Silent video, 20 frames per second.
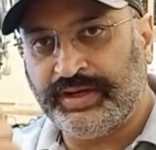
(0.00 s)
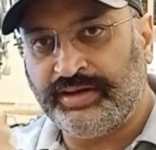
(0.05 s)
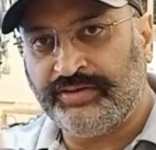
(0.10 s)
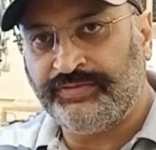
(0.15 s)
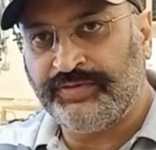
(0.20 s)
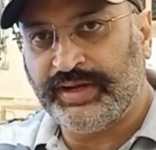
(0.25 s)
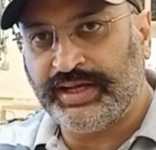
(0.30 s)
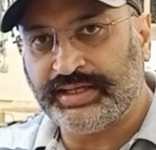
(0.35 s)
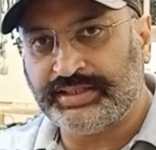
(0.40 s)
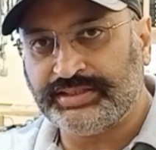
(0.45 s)

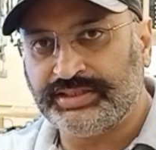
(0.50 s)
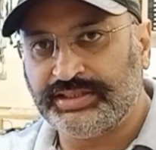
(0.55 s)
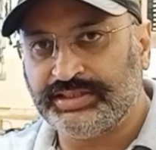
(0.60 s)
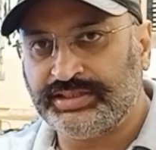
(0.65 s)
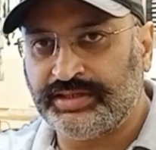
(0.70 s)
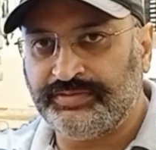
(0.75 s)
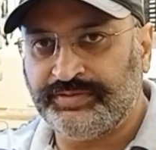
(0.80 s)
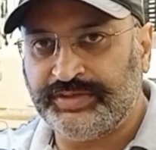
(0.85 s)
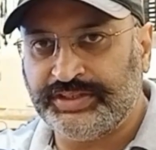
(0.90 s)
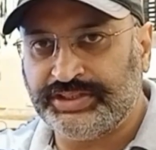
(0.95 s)
fluxes
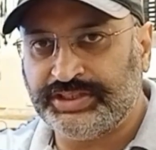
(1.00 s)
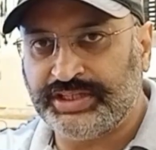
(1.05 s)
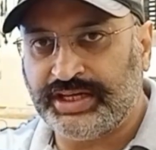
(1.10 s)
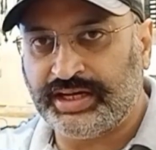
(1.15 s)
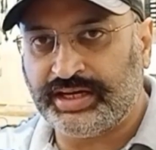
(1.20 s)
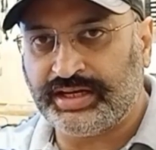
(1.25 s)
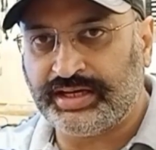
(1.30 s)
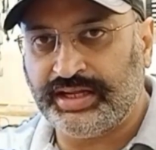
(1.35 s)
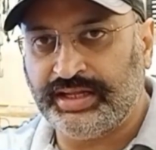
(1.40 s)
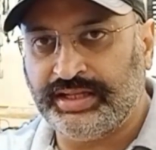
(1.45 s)
which are
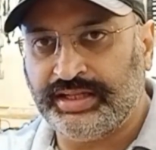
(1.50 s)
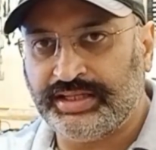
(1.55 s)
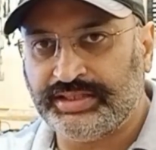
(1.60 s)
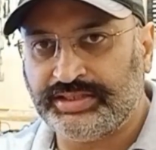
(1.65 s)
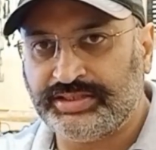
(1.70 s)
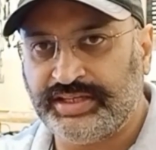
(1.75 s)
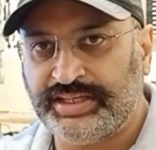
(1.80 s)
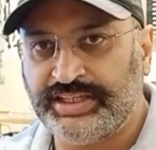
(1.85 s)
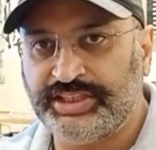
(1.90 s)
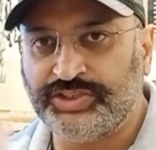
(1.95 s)
in a
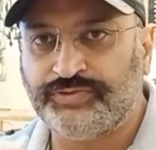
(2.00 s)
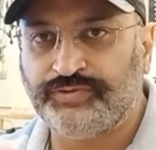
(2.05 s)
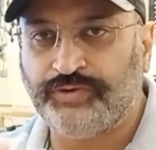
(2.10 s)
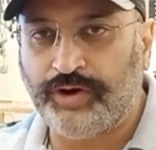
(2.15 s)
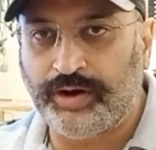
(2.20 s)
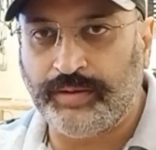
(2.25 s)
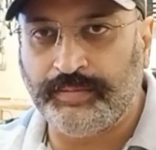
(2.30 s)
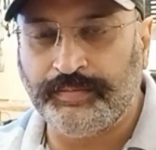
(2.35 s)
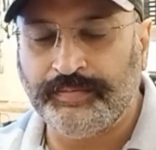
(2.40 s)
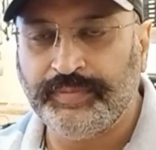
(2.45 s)
syringe
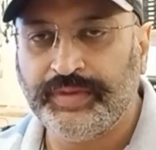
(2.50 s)
form,